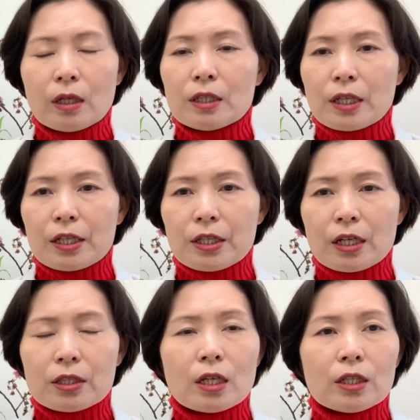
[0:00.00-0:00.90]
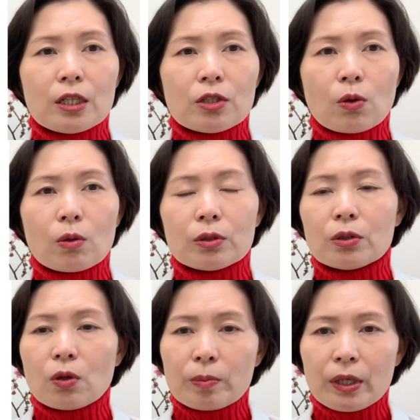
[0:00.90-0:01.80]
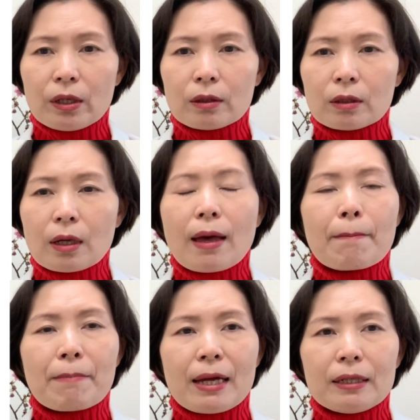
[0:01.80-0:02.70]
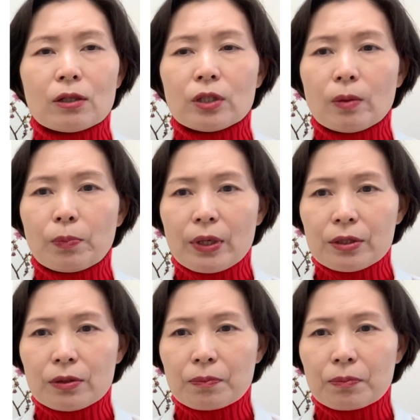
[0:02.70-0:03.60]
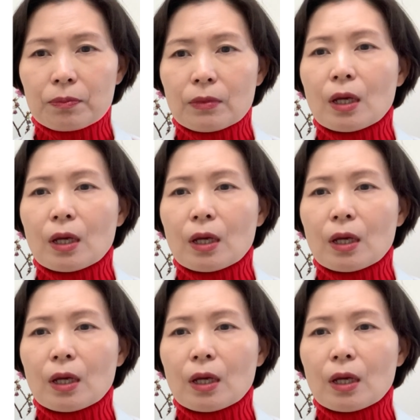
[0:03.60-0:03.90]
such as dysautonomia, manic depression,